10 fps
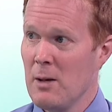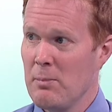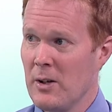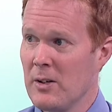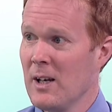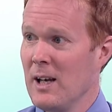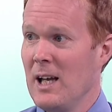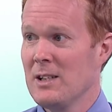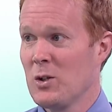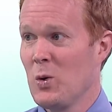But
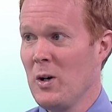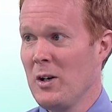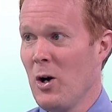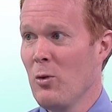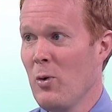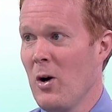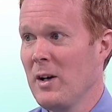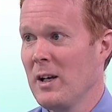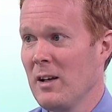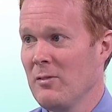it's quite a
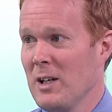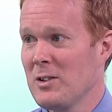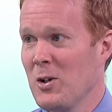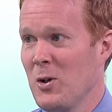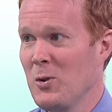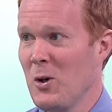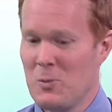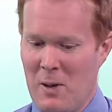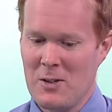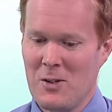heroic investor who goes
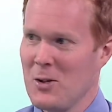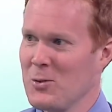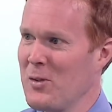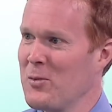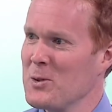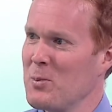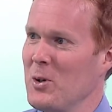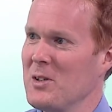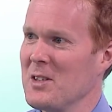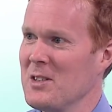back to those reference
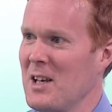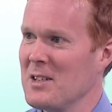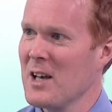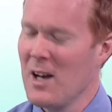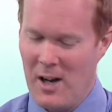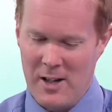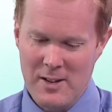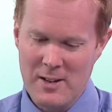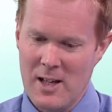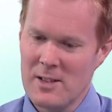points and says, I
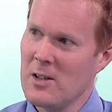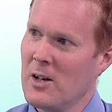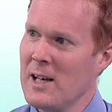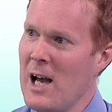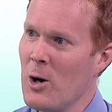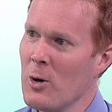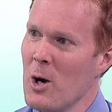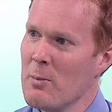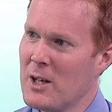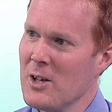think that's like now,
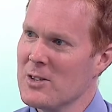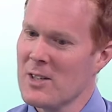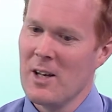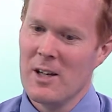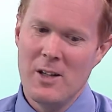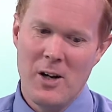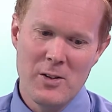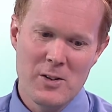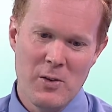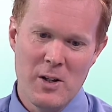because
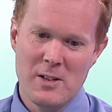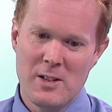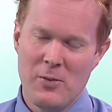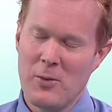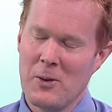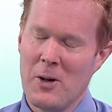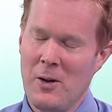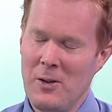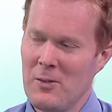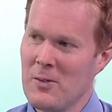it's a very different
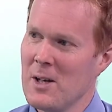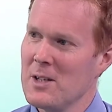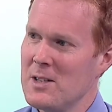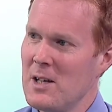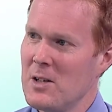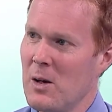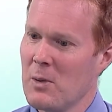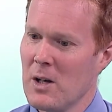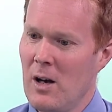kind of setup.